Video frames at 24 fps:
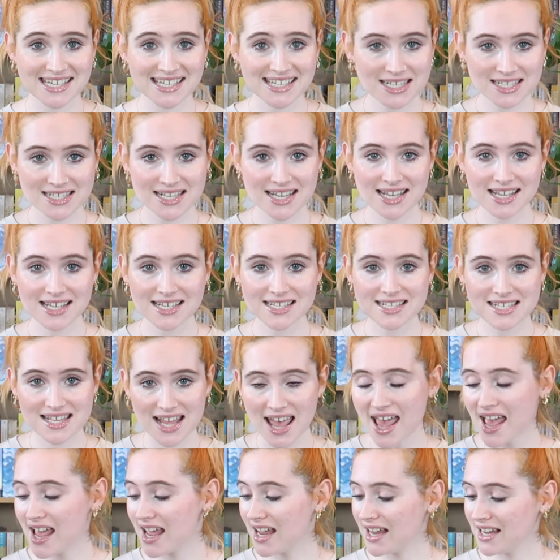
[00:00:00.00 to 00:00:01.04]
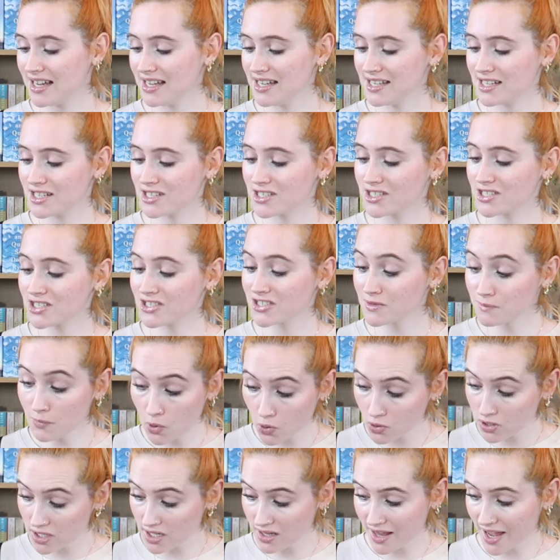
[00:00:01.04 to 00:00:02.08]
This is a
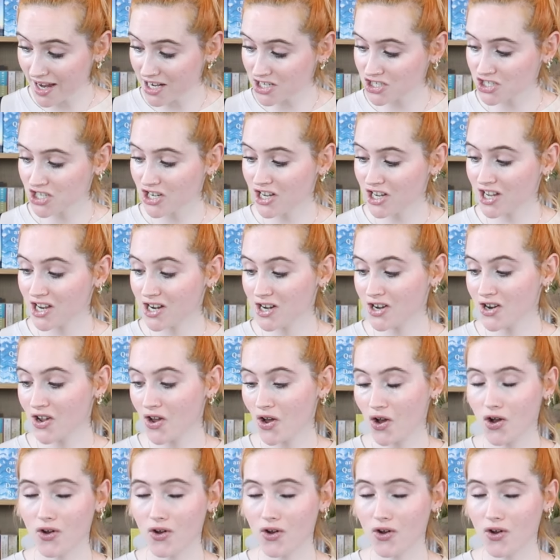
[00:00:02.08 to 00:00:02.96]
small collection